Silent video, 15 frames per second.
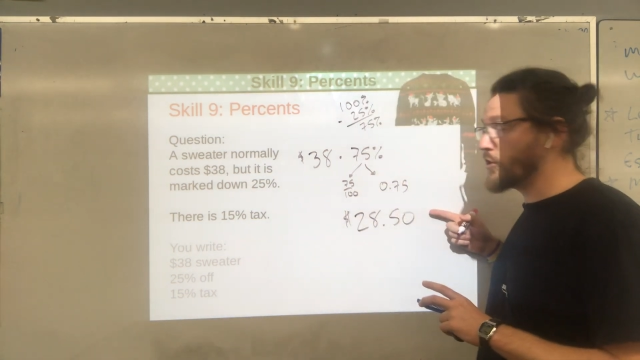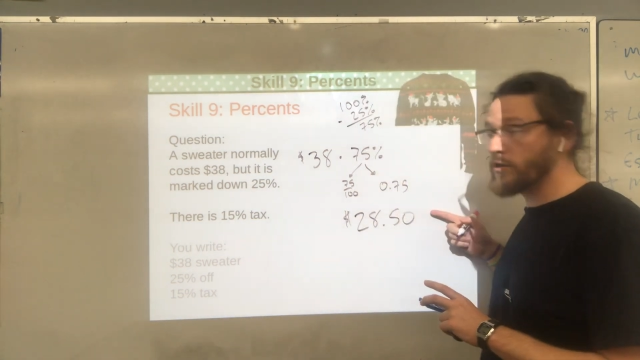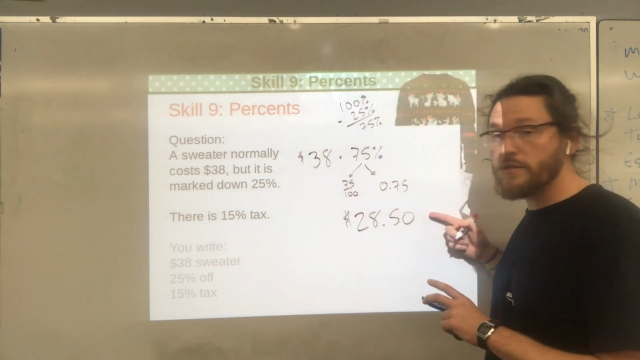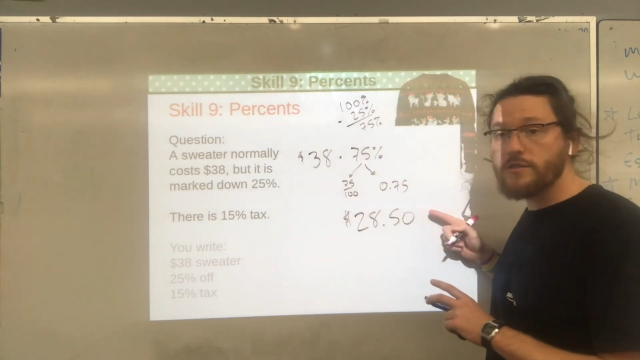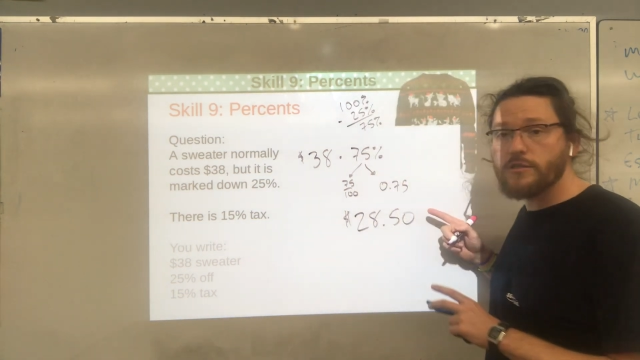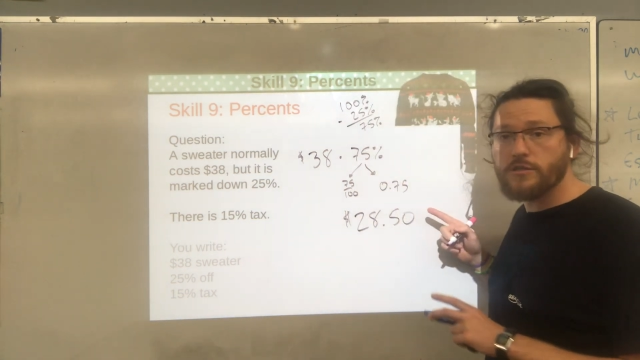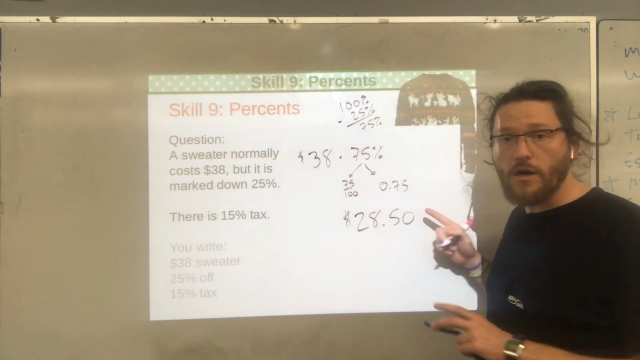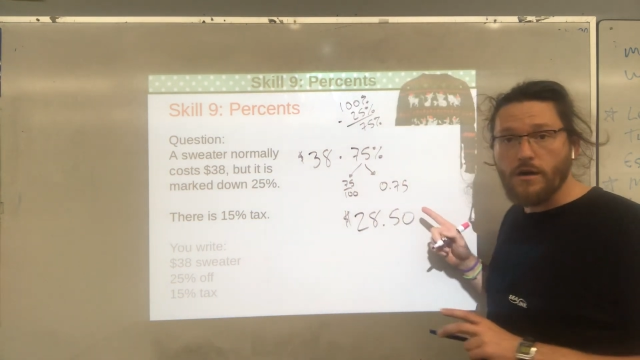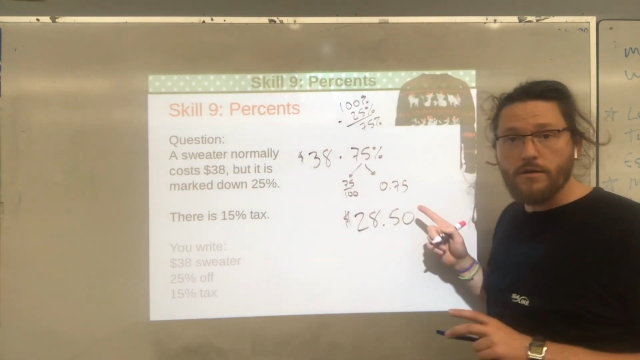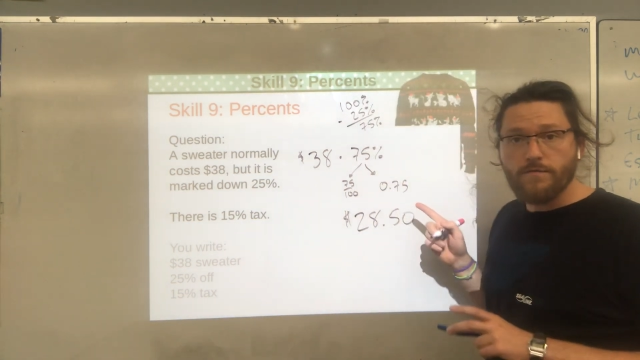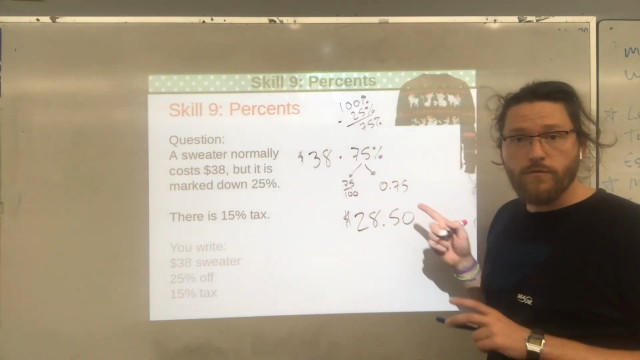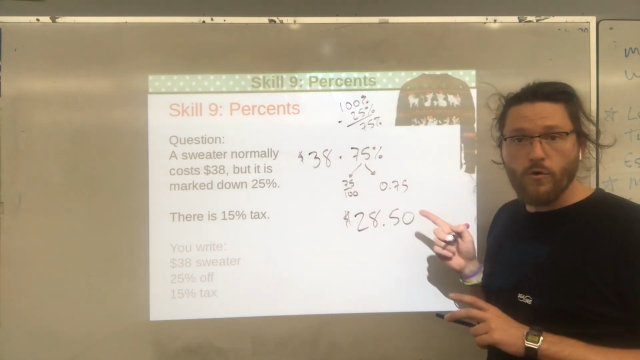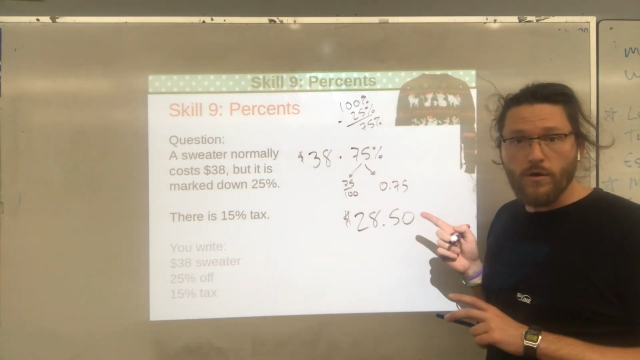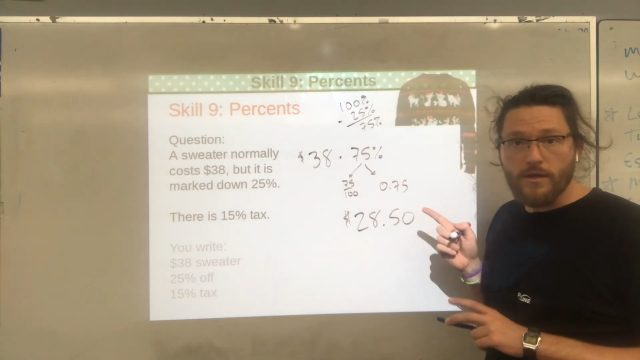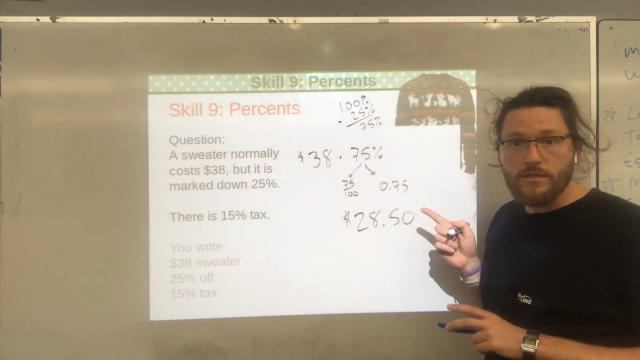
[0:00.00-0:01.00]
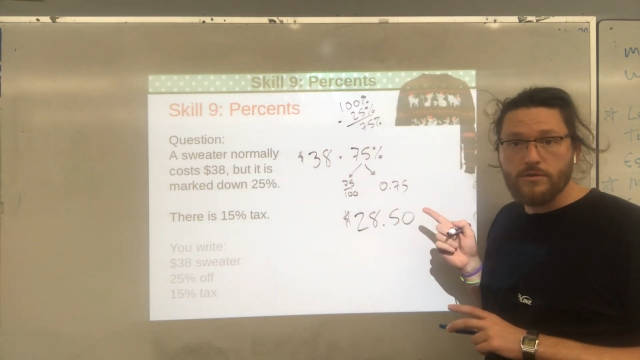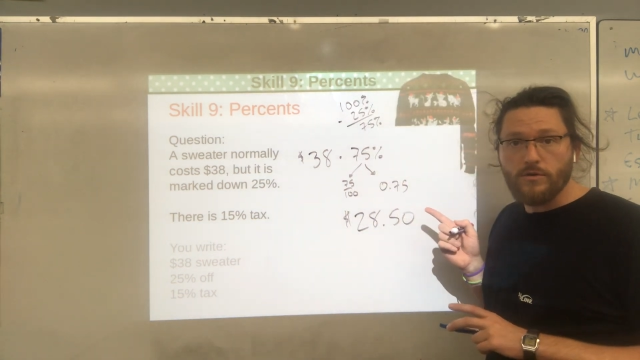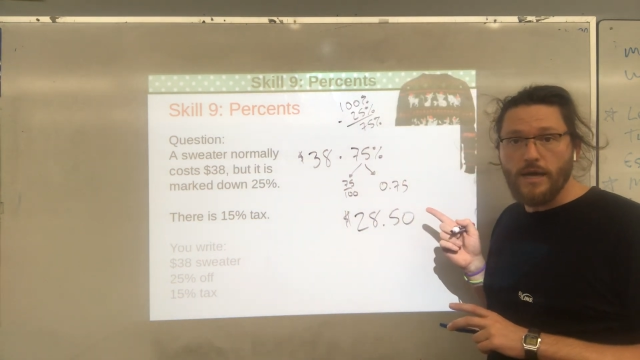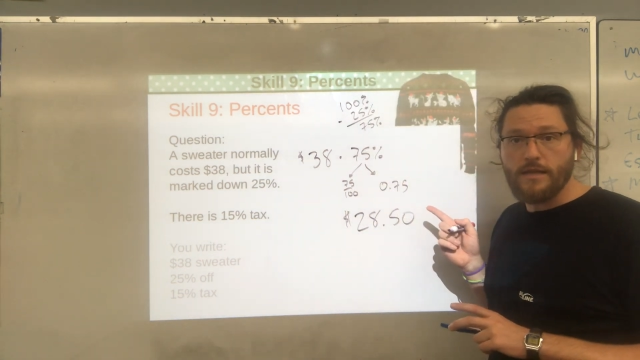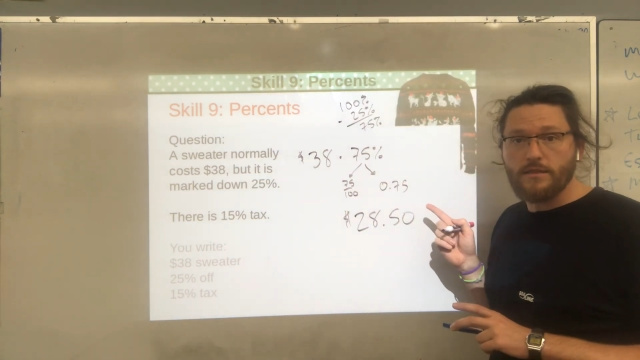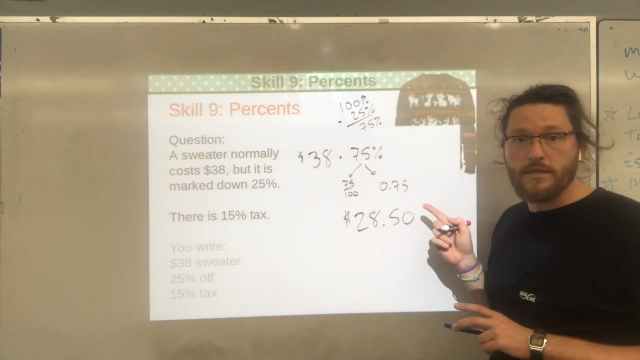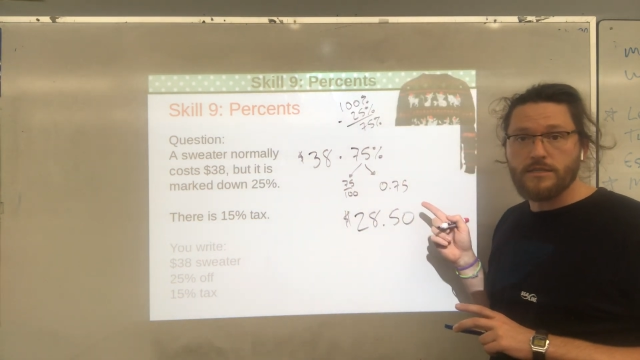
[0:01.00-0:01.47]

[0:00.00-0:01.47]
good start for us, right?